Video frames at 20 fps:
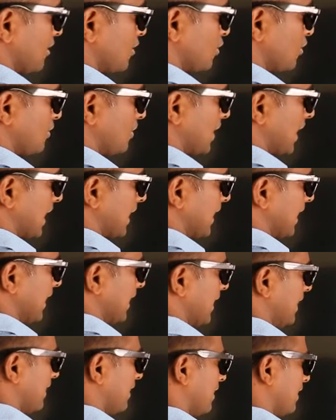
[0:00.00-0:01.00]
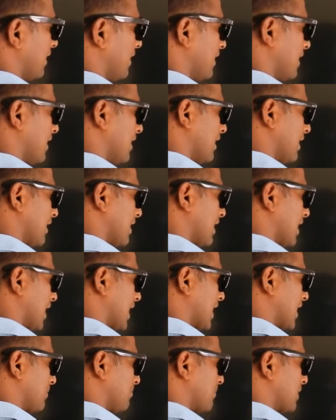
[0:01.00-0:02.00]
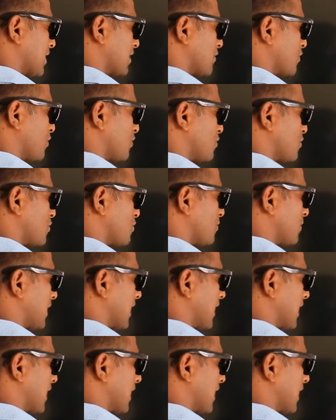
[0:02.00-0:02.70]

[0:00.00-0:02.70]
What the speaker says: so 19. A number close to